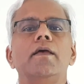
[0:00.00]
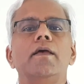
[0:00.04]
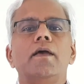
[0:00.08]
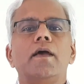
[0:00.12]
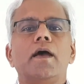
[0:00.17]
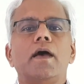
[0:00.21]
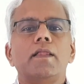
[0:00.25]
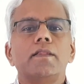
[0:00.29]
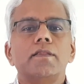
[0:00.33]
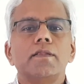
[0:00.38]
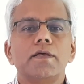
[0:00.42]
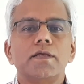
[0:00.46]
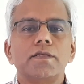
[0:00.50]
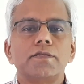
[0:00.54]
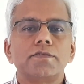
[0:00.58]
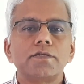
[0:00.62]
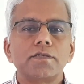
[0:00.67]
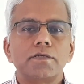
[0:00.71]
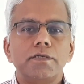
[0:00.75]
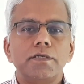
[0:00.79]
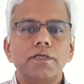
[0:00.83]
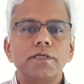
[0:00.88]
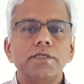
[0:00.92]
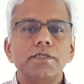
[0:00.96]
and the
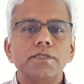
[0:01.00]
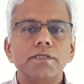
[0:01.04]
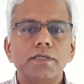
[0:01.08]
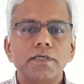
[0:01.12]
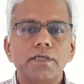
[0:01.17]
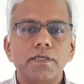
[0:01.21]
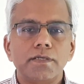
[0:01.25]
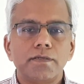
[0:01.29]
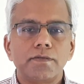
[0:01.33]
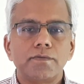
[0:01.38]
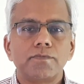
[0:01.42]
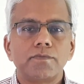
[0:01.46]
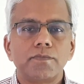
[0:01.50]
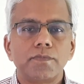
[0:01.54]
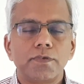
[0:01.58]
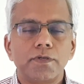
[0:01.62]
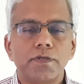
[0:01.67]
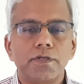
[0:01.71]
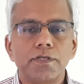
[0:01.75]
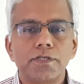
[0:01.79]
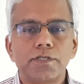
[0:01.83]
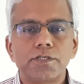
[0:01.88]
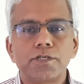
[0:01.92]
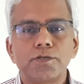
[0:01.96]
easy
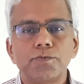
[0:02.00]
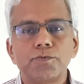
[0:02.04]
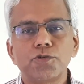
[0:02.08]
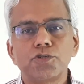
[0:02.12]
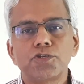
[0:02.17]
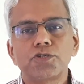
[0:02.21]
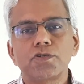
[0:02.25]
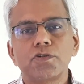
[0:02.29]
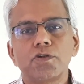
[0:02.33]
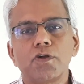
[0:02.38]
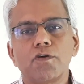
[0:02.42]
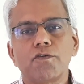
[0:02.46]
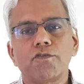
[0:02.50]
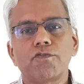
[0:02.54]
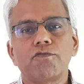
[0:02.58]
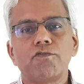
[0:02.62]
distribution of